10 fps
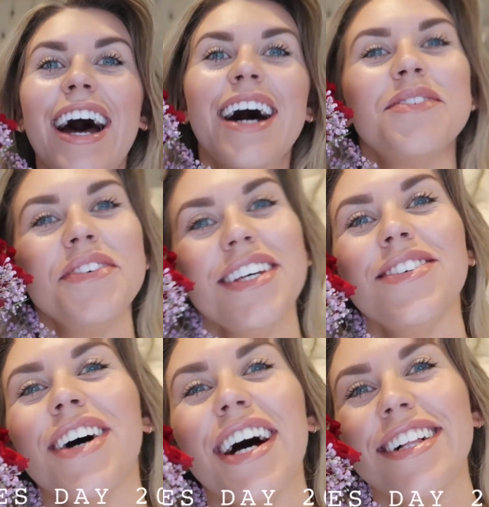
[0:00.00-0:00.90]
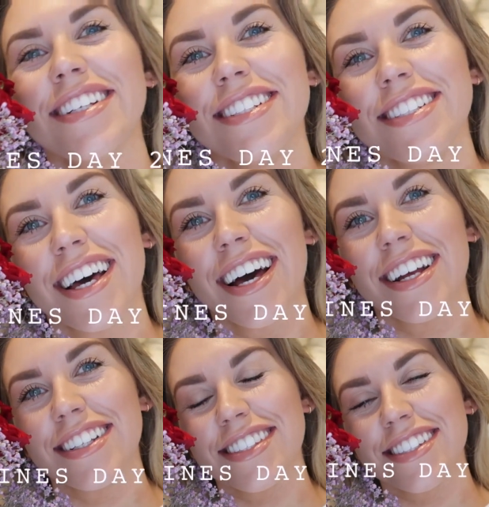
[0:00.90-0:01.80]
Happy
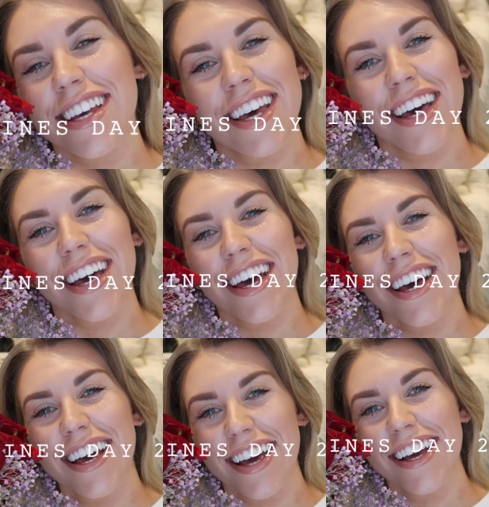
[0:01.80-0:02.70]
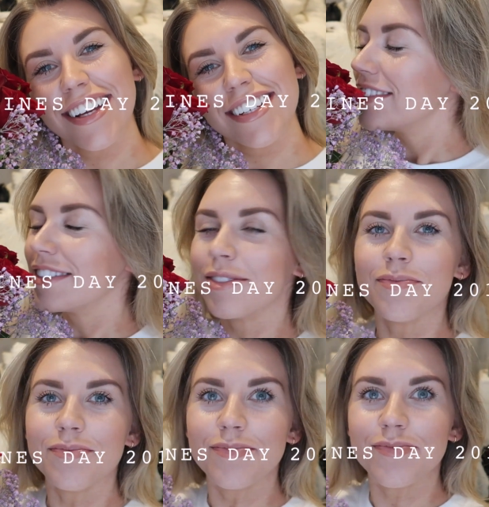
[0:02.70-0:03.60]
Valentine's Day.
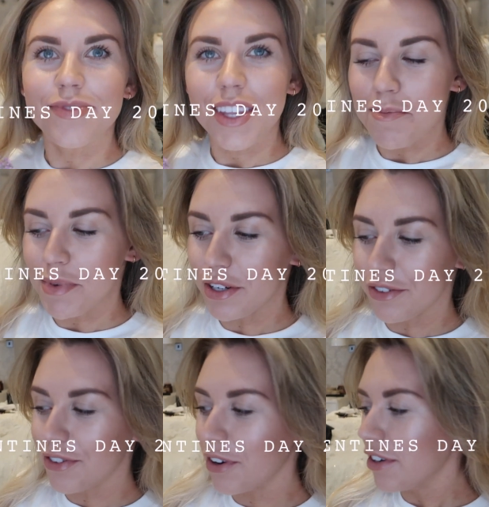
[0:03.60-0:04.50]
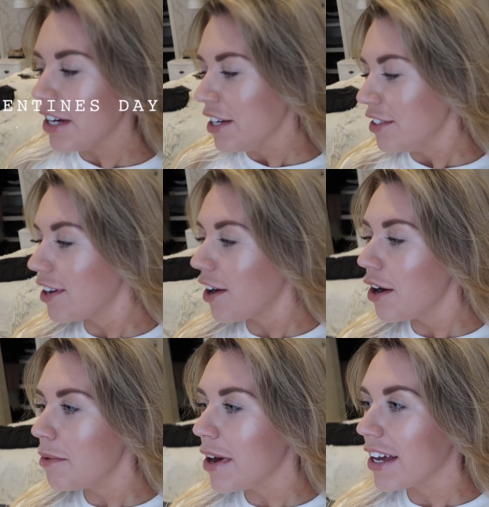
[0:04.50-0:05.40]
Mmm, beautiful.
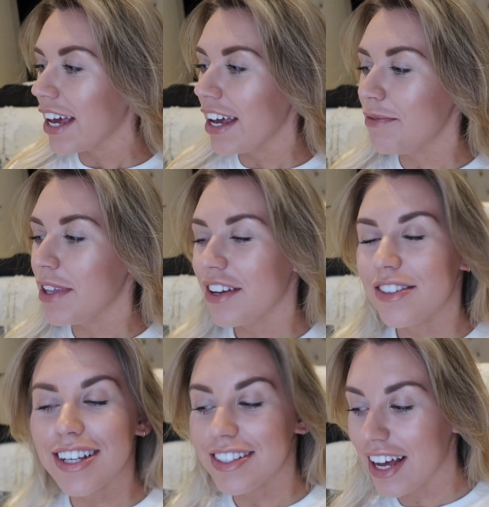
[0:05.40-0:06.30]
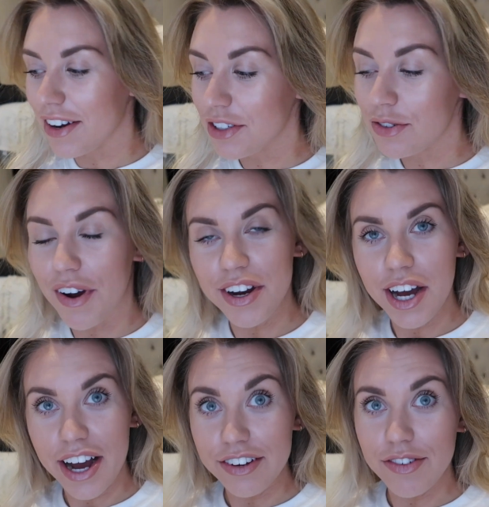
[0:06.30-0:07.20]
Tom gave me those last night, which was very
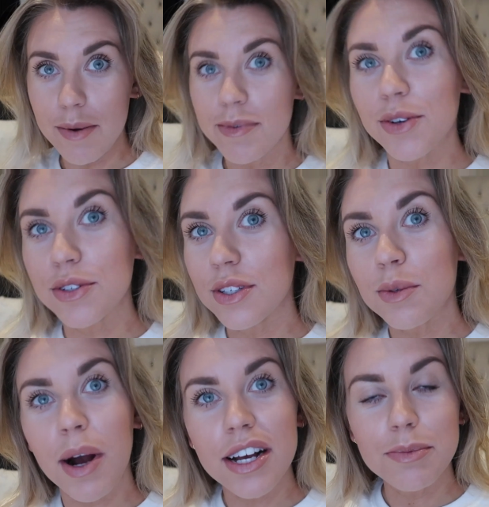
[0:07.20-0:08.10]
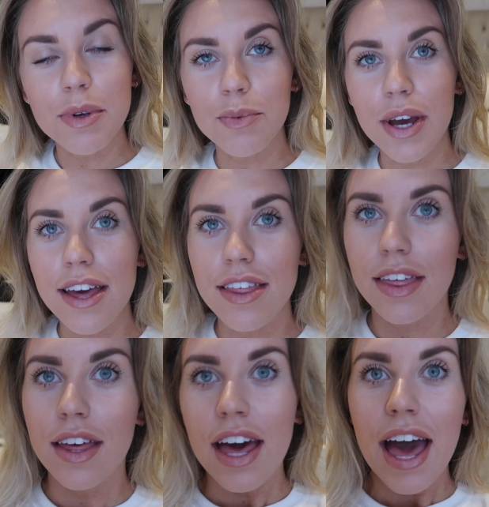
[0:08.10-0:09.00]
kind of him. He also surprised me
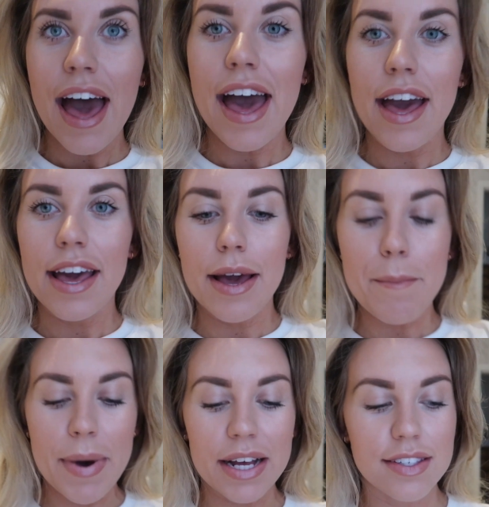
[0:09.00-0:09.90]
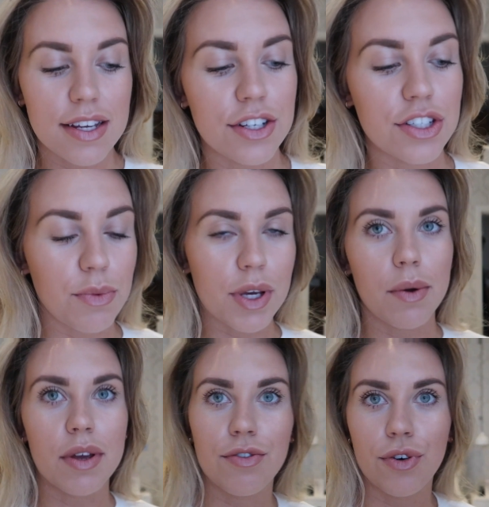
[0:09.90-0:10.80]
with a massage that we're
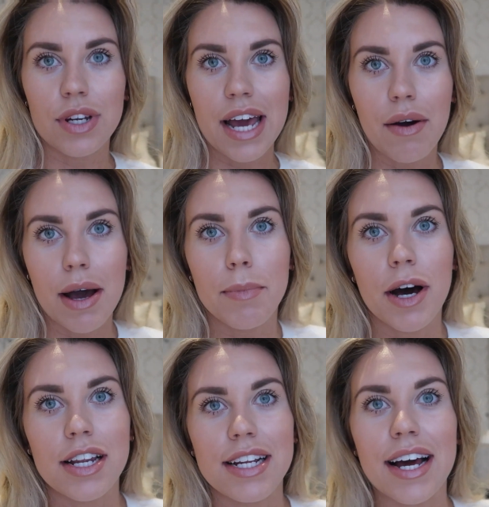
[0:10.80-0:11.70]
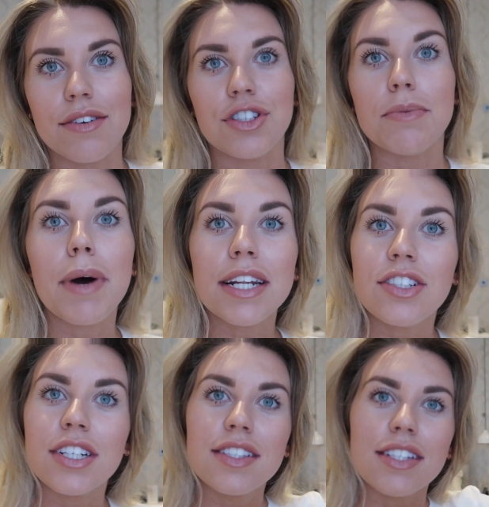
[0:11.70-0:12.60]
going for now at Bali Lounge in
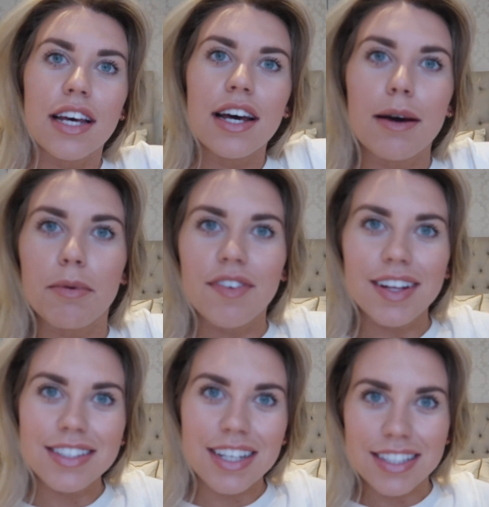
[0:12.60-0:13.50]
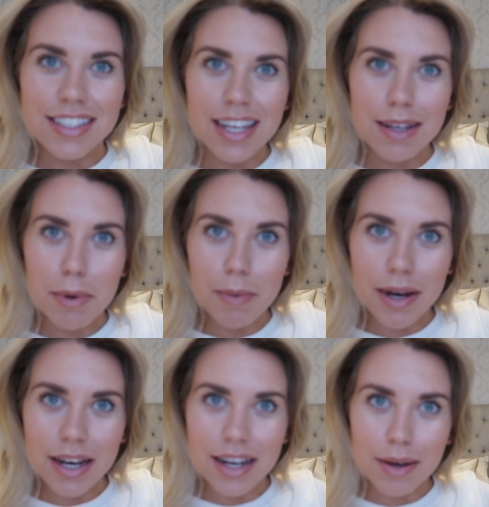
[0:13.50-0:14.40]
Manchester. Happy Valentine's Day,
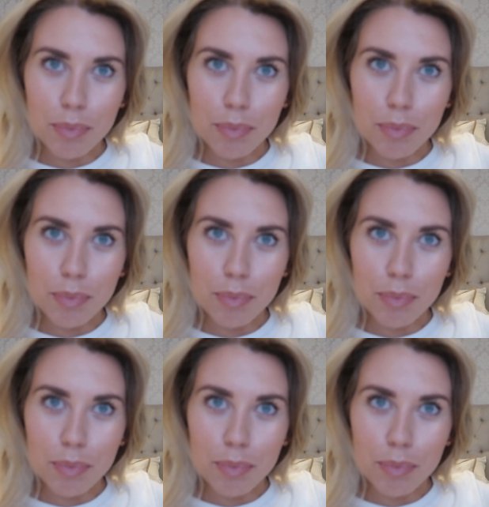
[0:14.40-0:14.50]
bye-bye.